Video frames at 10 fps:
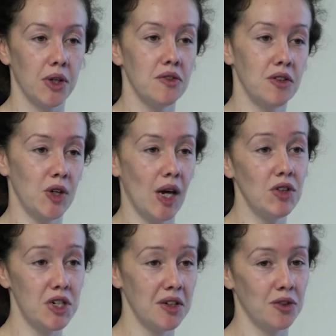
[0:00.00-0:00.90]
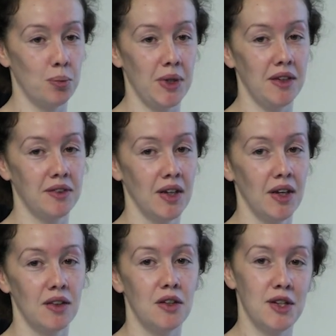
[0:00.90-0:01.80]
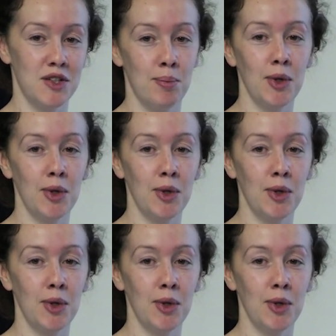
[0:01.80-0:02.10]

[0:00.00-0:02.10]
because if you have a jigsaw piece that's just a